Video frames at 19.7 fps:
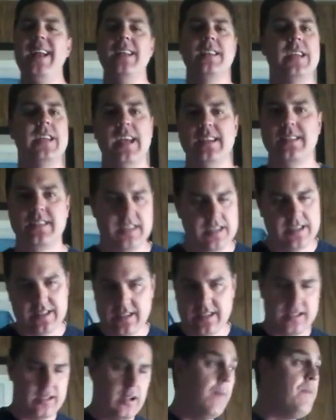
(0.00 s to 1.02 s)
testings and
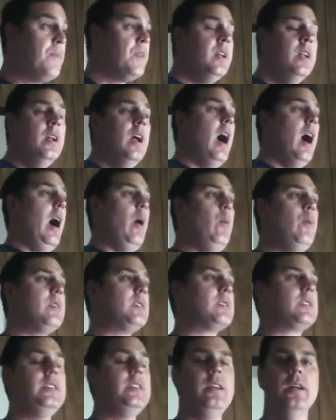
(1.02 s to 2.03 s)
stuff. I want to
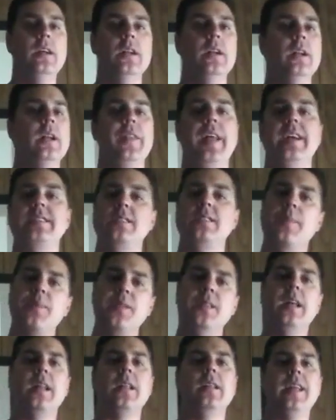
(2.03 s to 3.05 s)
see, that's something
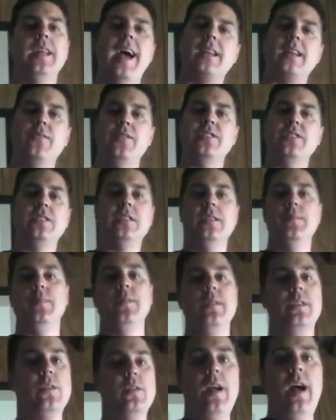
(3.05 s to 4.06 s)
that Activision,
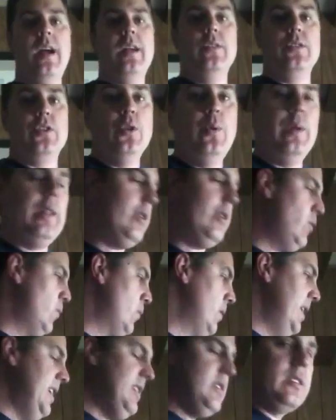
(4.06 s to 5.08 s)
they're not doing. They don't
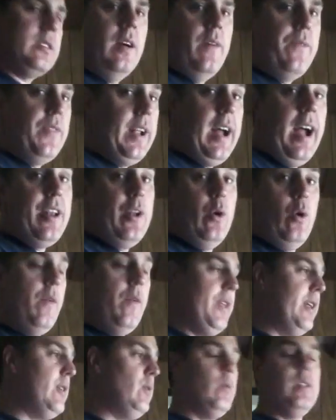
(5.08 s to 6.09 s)
release stuff that I know of.
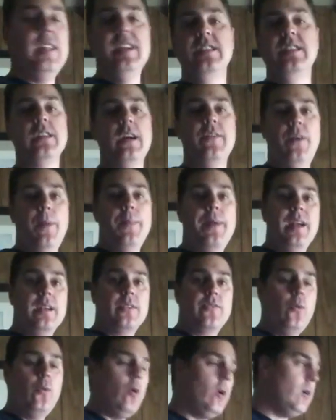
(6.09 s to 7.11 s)
They don't release stuff on
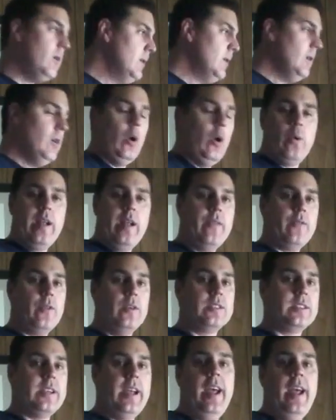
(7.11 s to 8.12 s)
PS4 or whatever and
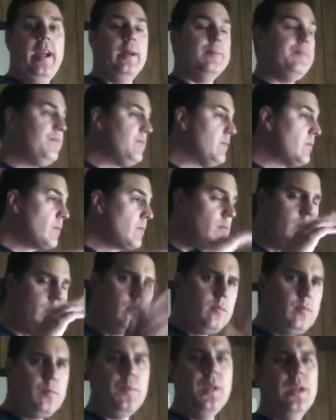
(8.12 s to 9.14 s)
say, hey,
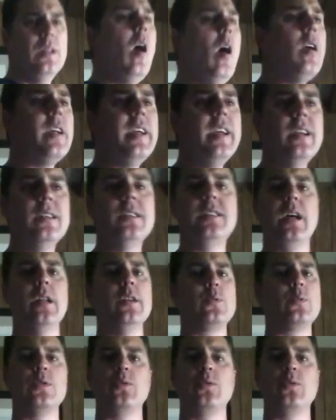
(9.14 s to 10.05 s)
log in, tell us what's